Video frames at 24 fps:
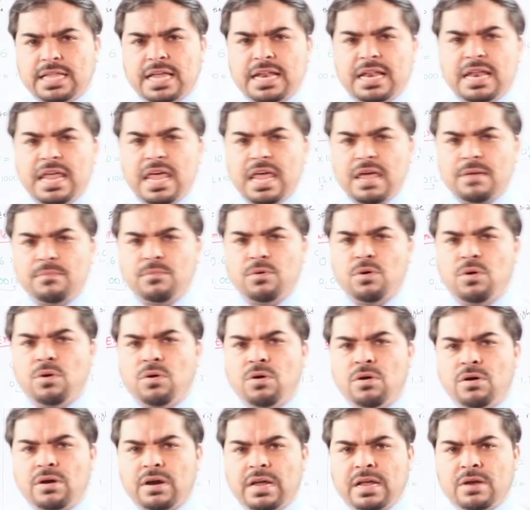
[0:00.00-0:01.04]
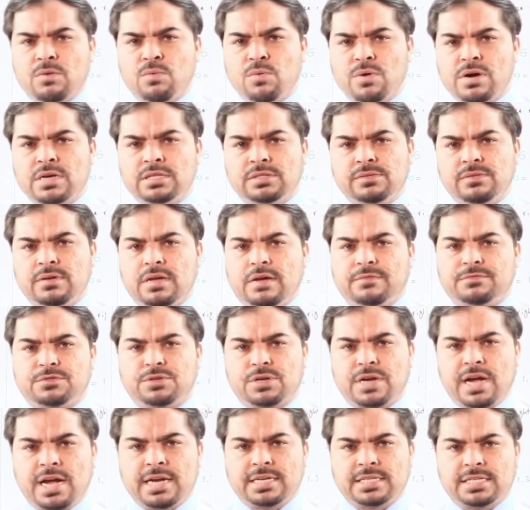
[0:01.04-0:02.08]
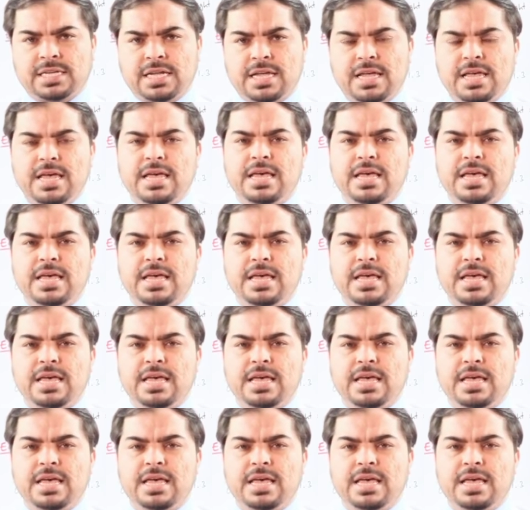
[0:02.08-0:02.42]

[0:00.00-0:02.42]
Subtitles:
the name, or in words we have to write